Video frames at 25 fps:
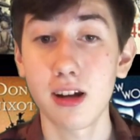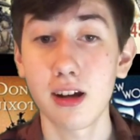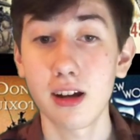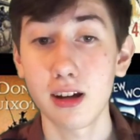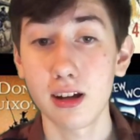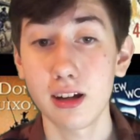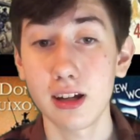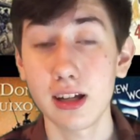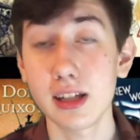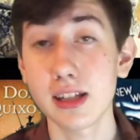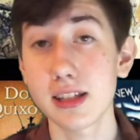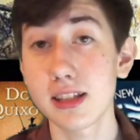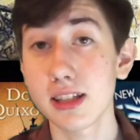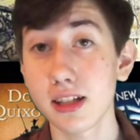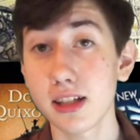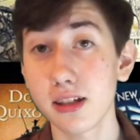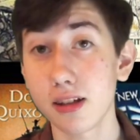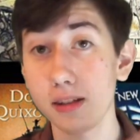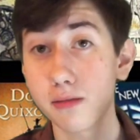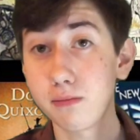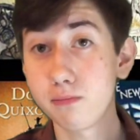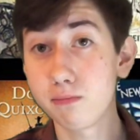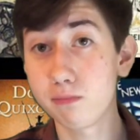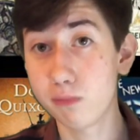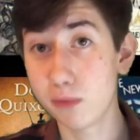It's a
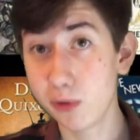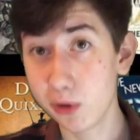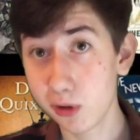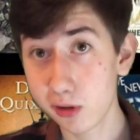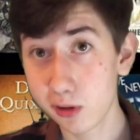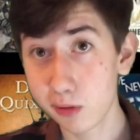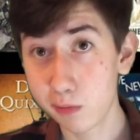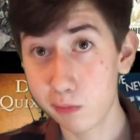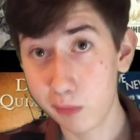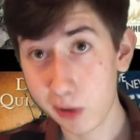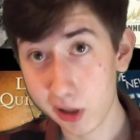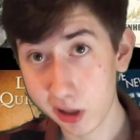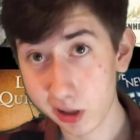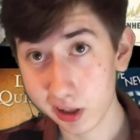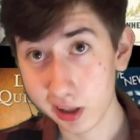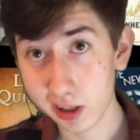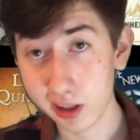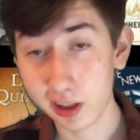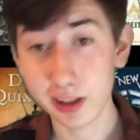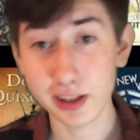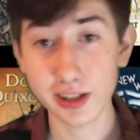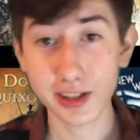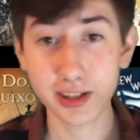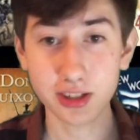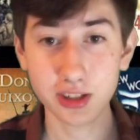book bucket
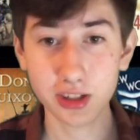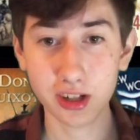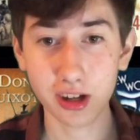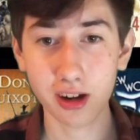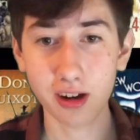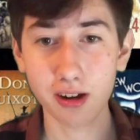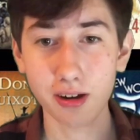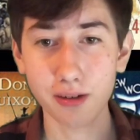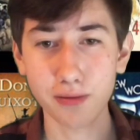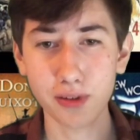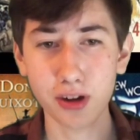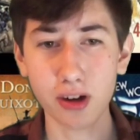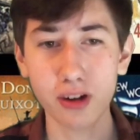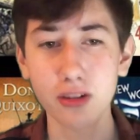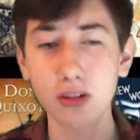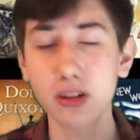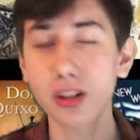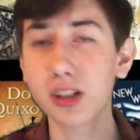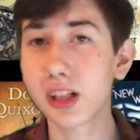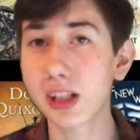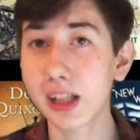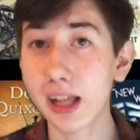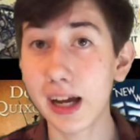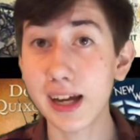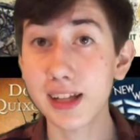list of 100
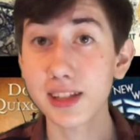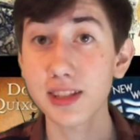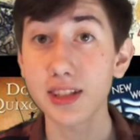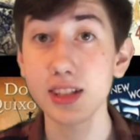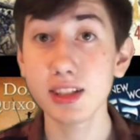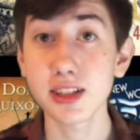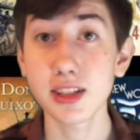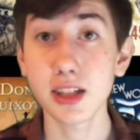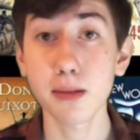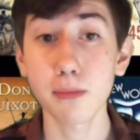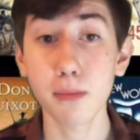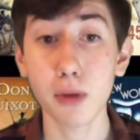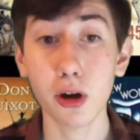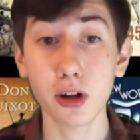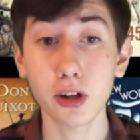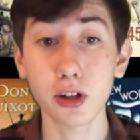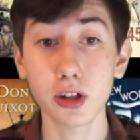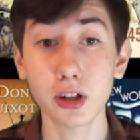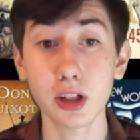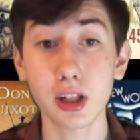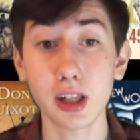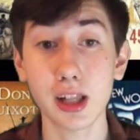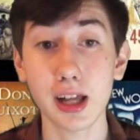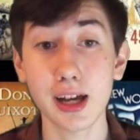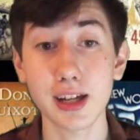classics and modern
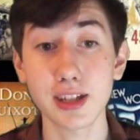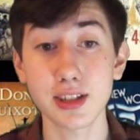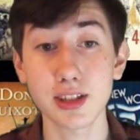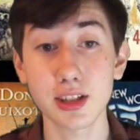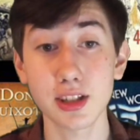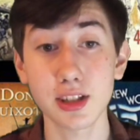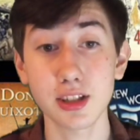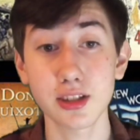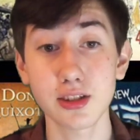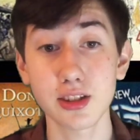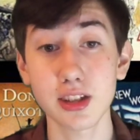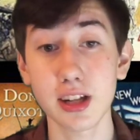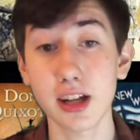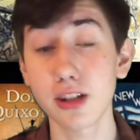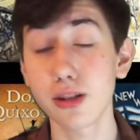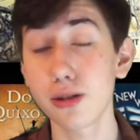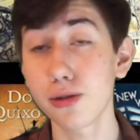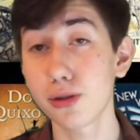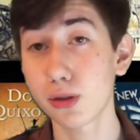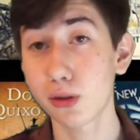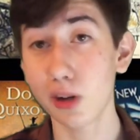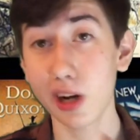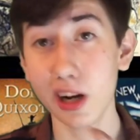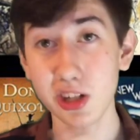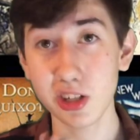classics that you
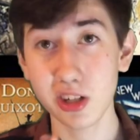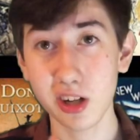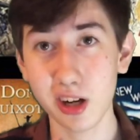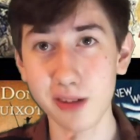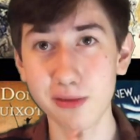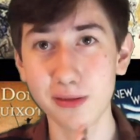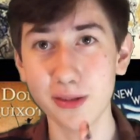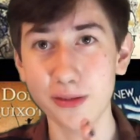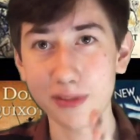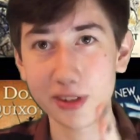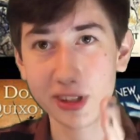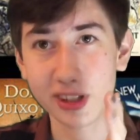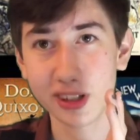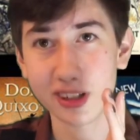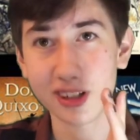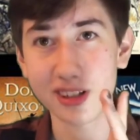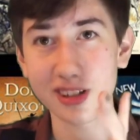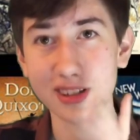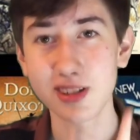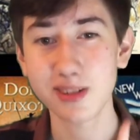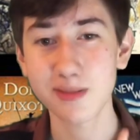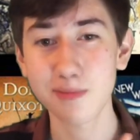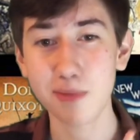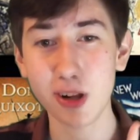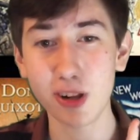scratch off, revealing a
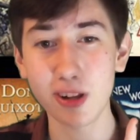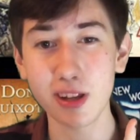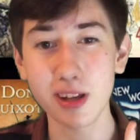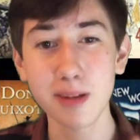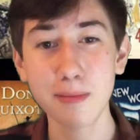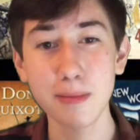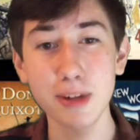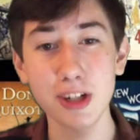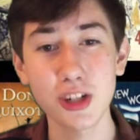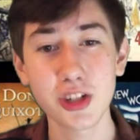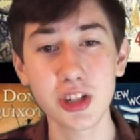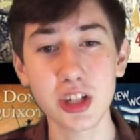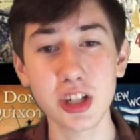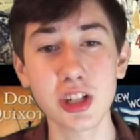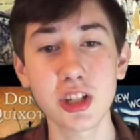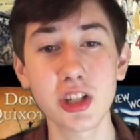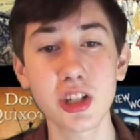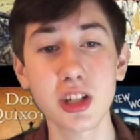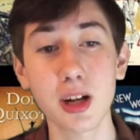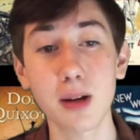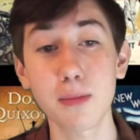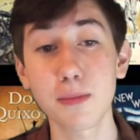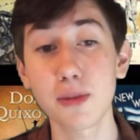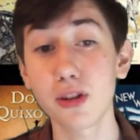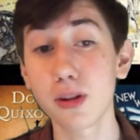small image each
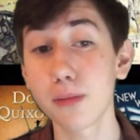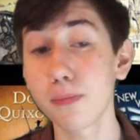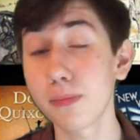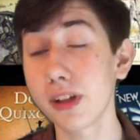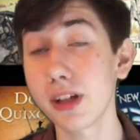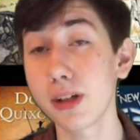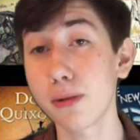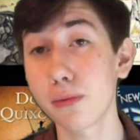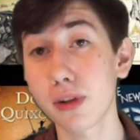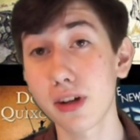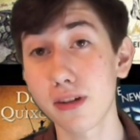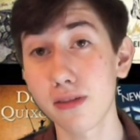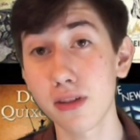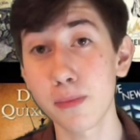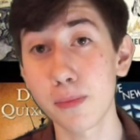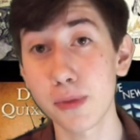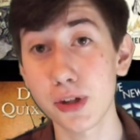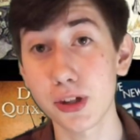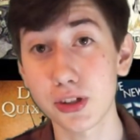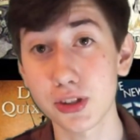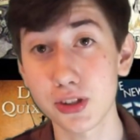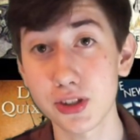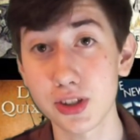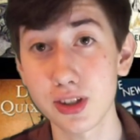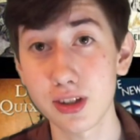time you complete one of the
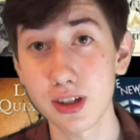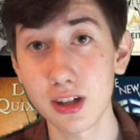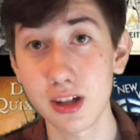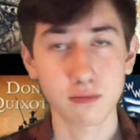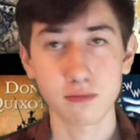books.